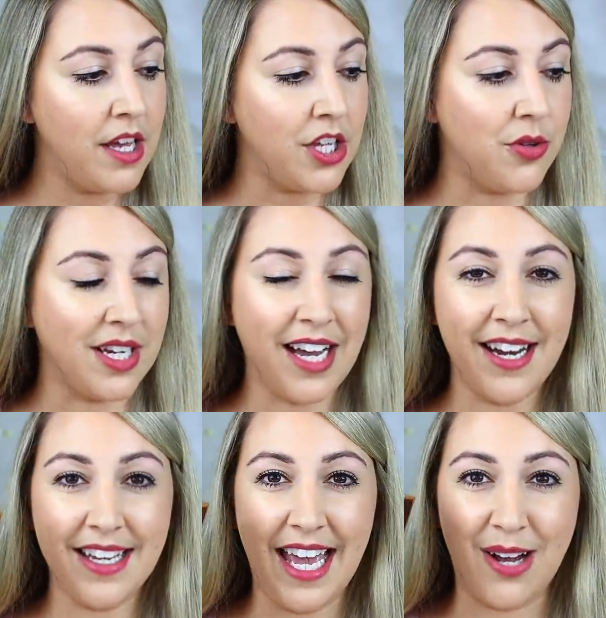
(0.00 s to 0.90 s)
You can kind
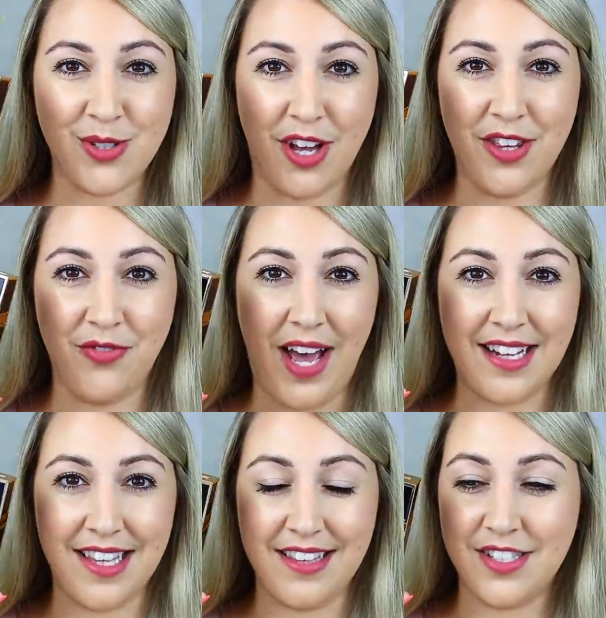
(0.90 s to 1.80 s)
of count on the
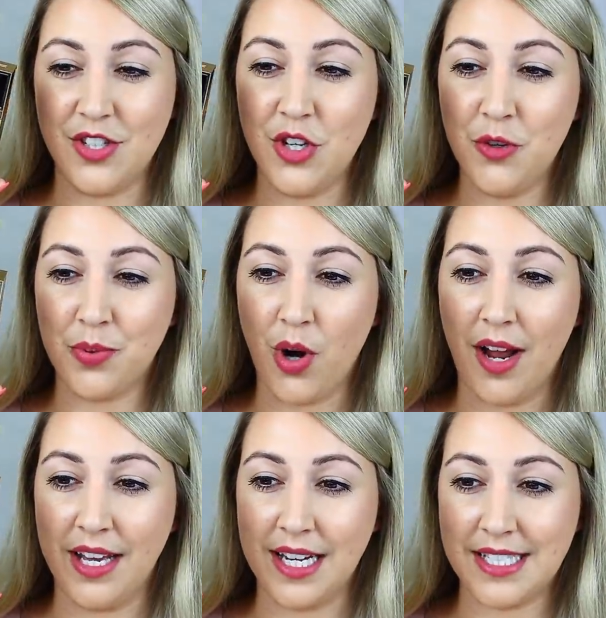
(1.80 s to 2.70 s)
fact that this new
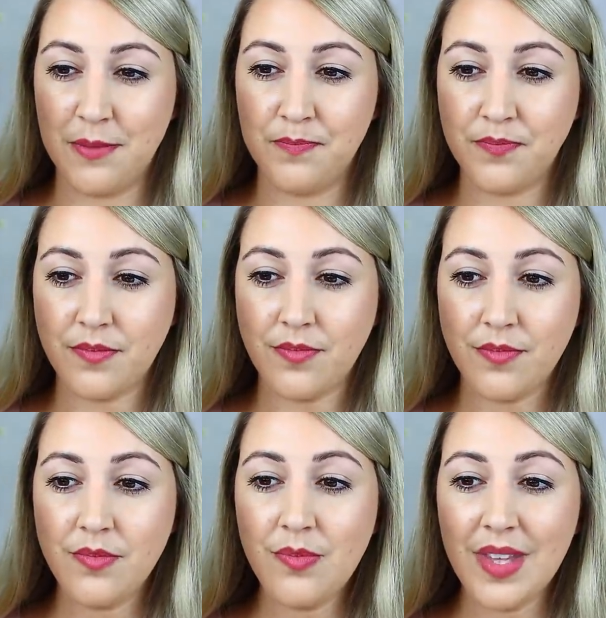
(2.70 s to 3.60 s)
product
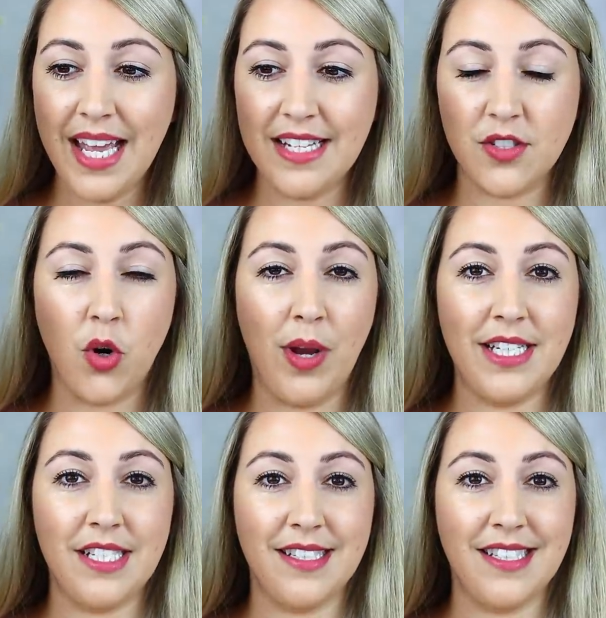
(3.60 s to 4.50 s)
is going
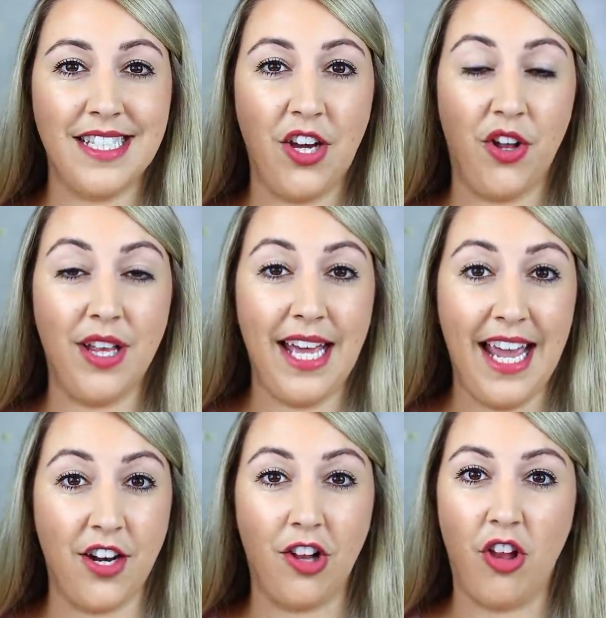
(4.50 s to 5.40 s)
to still
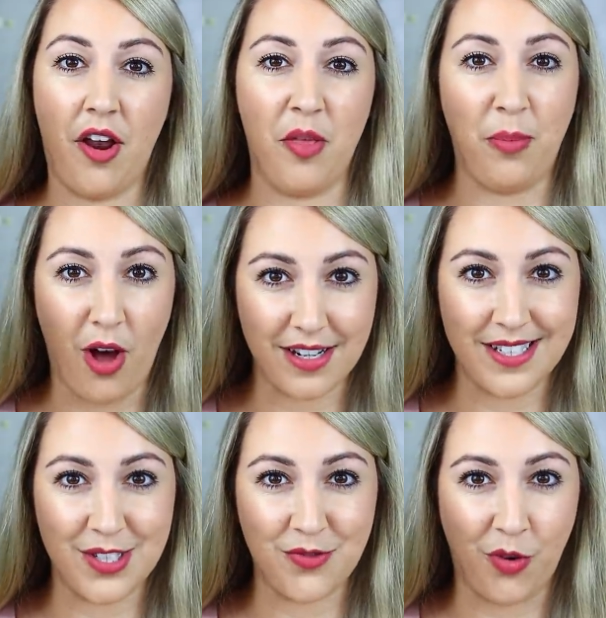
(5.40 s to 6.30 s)
hit a lot of the
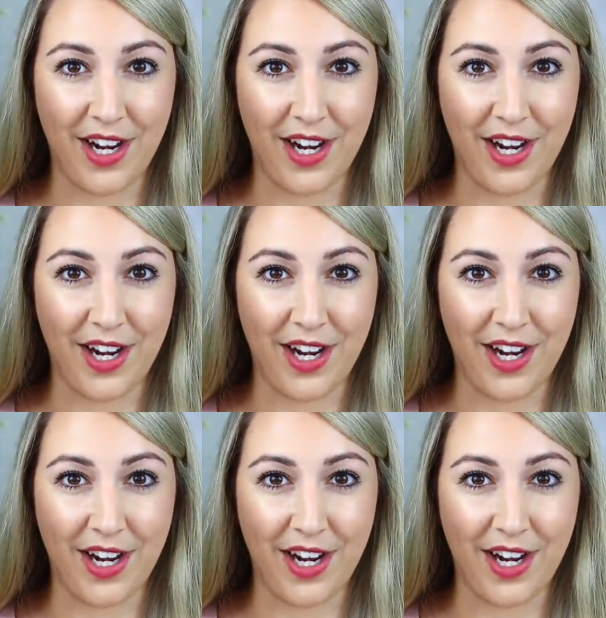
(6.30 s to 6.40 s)
boxes for